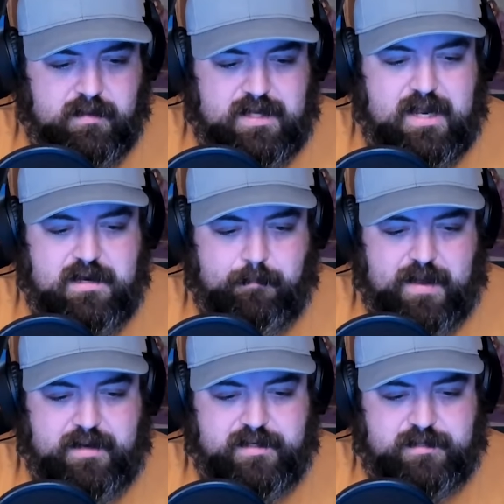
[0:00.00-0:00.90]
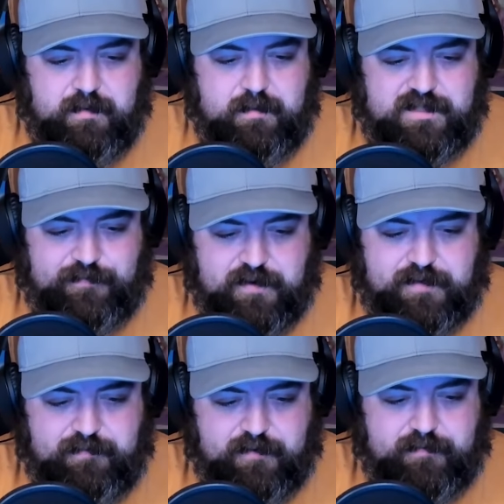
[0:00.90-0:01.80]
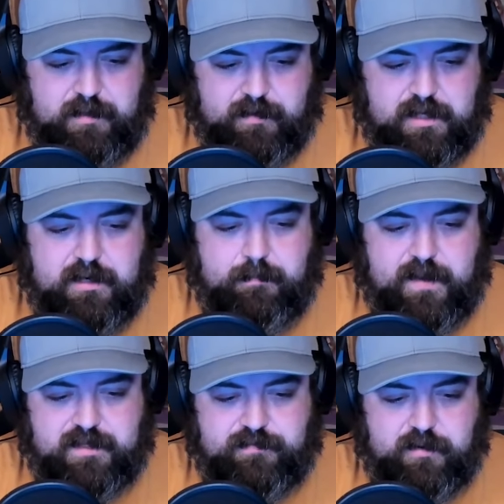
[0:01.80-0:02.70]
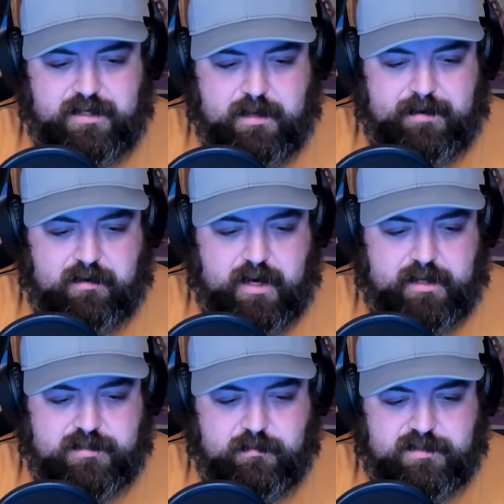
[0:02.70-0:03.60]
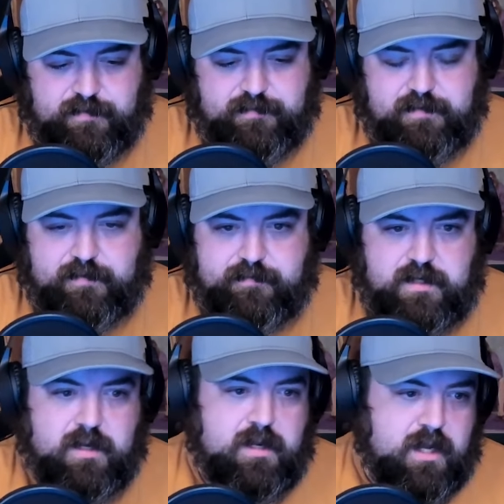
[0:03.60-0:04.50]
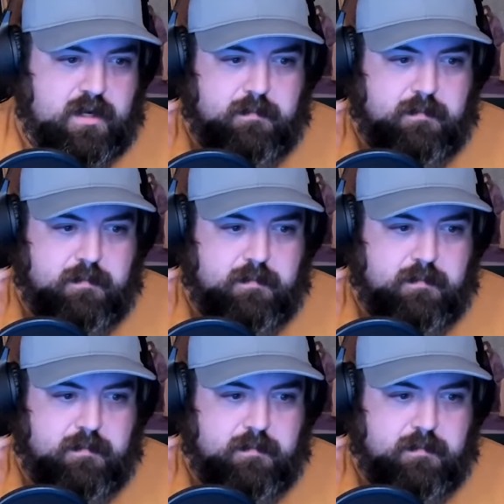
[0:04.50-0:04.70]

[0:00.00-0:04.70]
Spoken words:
the independents? But it was 50-50 with the independents voting Democratic, so it was 50-50, and